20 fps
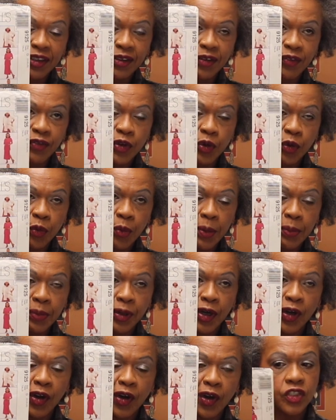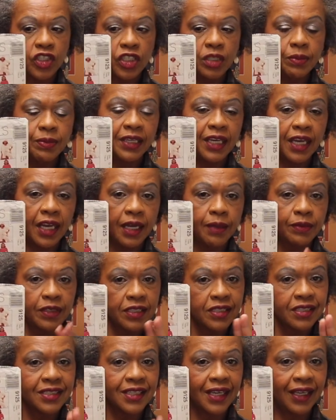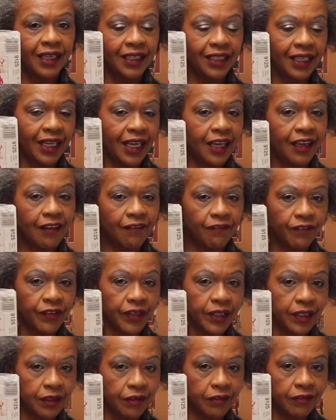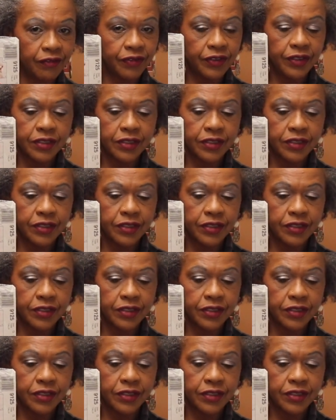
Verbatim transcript: don't know if you remember her. She became the second Aunt Viv.